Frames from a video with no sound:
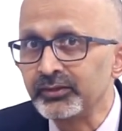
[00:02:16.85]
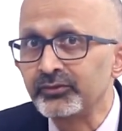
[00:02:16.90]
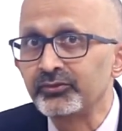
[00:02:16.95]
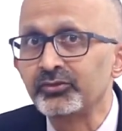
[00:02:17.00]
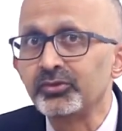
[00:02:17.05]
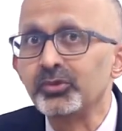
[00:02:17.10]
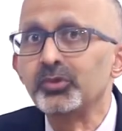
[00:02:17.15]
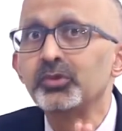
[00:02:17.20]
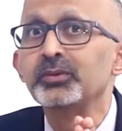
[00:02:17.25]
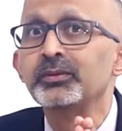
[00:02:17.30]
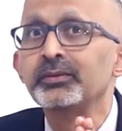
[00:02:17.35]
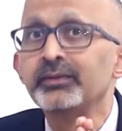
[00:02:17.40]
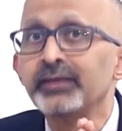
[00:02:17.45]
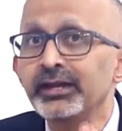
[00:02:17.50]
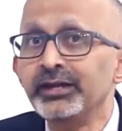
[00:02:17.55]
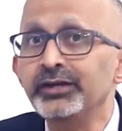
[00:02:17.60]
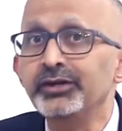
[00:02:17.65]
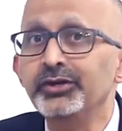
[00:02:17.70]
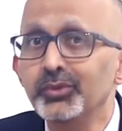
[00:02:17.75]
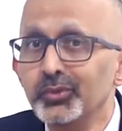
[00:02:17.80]
So
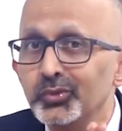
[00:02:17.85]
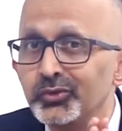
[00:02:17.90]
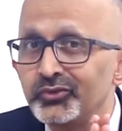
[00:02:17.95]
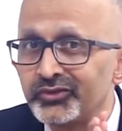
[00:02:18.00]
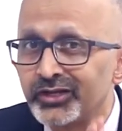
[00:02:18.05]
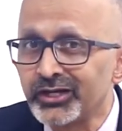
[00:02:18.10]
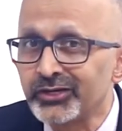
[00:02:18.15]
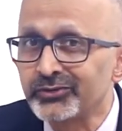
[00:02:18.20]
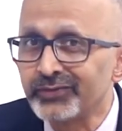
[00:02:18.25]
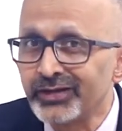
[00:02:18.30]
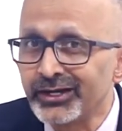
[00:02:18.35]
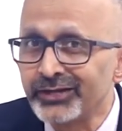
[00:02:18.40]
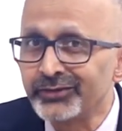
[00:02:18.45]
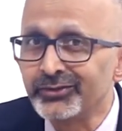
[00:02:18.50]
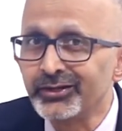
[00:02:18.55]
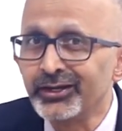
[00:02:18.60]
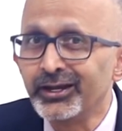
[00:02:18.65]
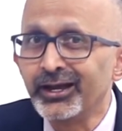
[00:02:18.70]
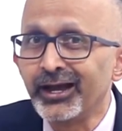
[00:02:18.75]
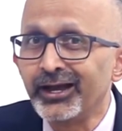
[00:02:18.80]
they do survive